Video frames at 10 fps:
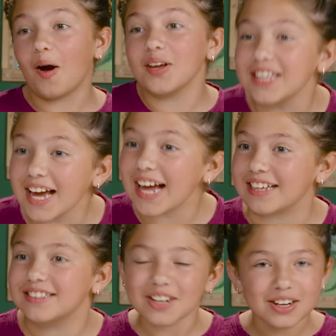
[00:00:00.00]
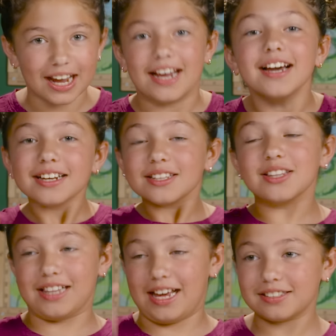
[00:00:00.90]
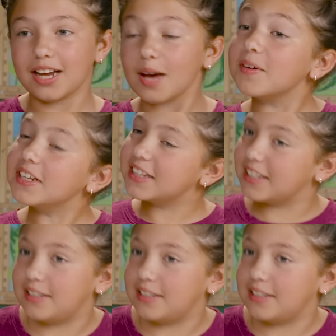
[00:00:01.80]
Yes, okay. The last time, they